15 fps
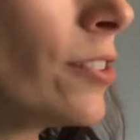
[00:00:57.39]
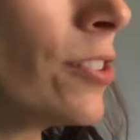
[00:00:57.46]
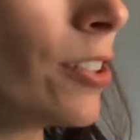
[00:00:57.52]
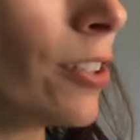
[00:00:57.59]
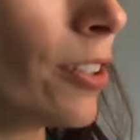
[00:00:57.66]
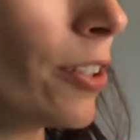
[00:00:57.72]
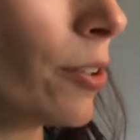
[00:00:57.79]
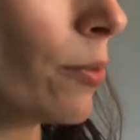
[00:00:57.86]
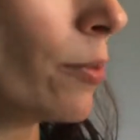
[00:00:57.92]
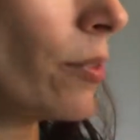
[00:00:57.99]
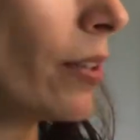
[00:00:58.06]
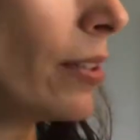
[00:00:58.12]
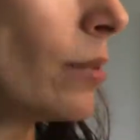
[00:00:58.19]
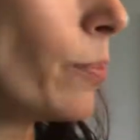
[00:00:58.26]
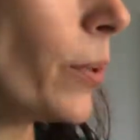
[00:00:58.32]
to look through
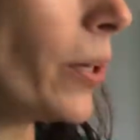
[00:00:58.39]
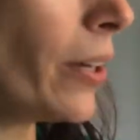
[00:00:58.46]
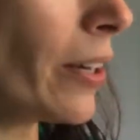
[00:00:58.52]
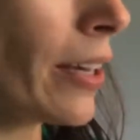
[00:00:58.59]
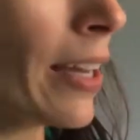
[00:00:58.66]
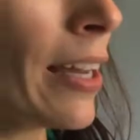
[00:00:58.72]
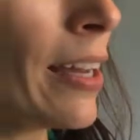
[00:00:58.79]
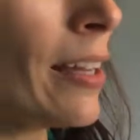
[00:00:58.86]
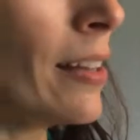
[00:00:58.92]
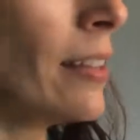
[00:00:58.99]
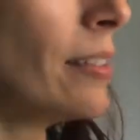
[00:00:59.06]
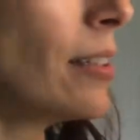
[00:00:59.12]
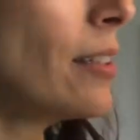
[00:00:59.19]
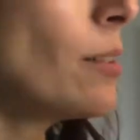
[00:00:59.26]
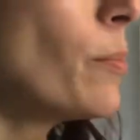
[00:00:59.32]
this book.
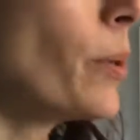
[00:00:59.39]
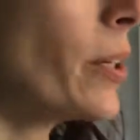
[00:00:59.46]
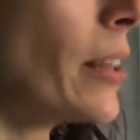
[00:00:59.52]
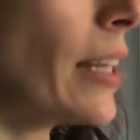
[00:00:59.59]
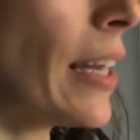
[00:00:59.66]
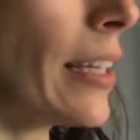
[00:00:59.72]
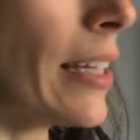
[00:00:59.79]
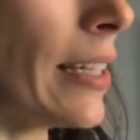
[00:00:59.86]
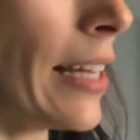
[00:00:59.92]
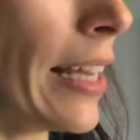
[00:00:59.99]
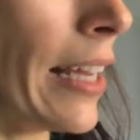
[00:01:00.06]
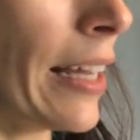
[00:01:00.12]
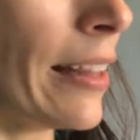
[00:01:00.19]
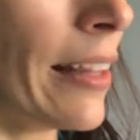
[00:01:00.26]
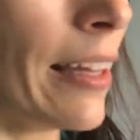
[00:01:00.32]
This is a book that I can
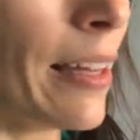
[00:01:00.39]
hand